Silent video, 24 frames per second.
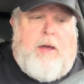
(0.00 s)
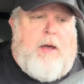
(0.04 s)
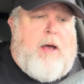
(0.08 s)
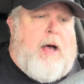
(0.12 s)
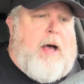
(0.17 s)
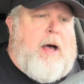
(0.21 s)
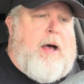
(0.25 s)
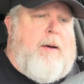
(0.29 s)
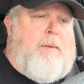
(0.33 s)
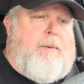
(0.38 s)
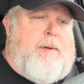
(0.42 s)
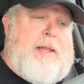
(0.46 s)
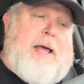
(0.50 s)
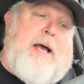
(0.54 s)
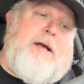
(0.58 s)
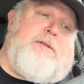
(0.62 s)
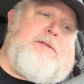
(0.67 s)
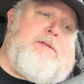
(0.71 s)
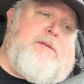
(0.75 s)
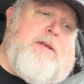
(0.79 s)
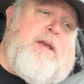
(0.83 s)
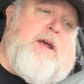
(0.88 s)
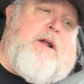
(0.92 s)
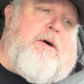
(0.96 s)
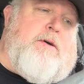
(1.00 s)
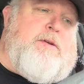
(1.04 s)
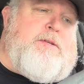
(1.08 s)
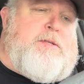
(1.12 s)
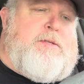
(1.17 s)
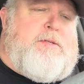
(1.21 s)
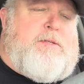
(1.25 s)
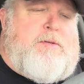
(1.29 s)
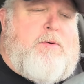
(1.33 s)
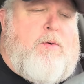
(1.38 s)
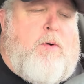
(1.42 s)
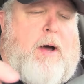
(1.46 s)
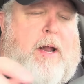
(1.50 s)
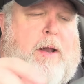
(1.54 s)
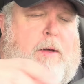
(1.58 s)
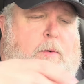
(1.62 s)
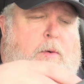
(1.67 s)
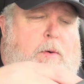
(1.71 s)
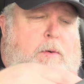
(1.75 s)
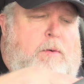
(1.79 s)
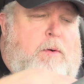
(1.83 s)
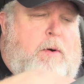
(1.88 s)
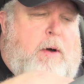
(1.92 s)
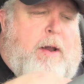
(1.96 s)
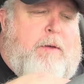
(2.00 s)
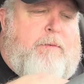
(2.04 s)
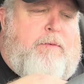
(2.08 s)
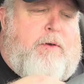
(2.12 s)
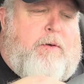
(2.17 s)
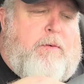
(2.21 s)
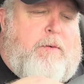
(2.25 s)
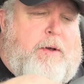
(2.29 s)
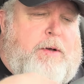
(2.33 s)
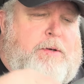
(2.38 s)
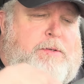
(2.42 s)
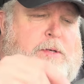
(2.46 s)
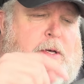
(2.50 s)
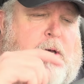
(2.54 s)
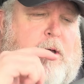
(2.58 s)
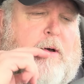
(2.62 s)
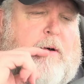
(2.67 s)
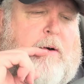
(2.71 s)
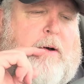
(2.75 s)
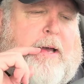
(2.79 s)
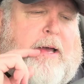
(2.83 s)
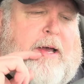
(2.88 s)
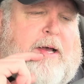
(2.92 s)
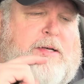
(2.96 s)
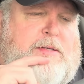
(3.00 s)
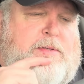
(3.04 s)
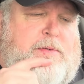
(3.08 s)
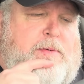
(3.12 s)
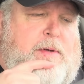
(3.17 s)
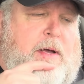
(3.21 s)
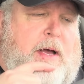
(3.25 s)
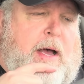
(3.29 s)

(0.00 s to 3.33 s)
Uh, but that, you know, it's quite a, quite a few years ago, I guess.